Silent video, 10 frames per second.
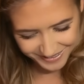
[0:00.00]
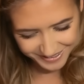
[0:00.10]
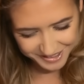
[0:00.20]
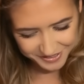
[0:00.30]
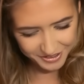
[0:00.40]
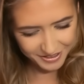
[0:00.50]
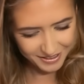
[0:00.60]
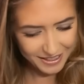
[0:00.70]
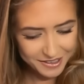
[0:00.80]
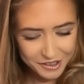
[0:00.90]
It's funny.
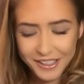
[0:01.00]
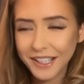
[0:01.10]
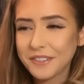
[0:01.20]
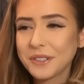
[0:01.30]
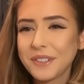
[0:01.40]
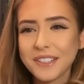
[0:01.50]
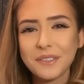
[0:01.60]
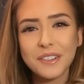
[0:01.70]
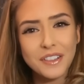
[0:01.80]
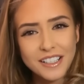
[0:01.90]
Yeah, look, Knight of Swords
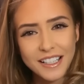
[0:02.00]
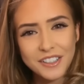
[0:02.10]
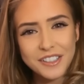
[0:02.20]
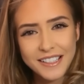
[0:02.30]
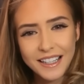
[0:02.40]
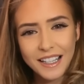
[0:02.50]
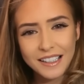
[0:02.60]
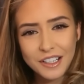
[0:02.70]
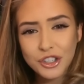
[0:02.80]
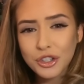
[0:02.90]
in reverse. I just said that
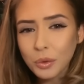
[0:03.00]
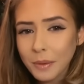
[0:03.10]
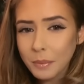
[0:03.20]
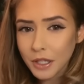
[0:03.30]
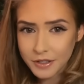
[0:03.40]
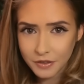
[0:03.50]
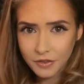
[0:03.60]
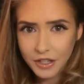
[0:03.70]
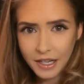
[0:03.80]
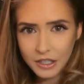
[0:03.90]
is so
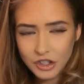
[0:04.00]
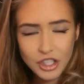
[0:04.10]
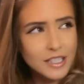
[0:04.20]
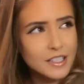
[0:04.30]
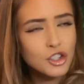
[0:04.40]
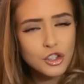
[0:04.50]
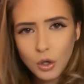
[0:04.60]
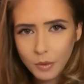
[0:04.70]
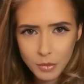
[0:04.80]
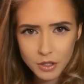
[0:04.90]
impulsive. That energy is
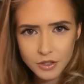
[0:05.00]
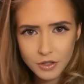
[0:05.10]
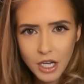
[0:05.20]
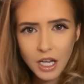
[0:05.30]
so impulsive.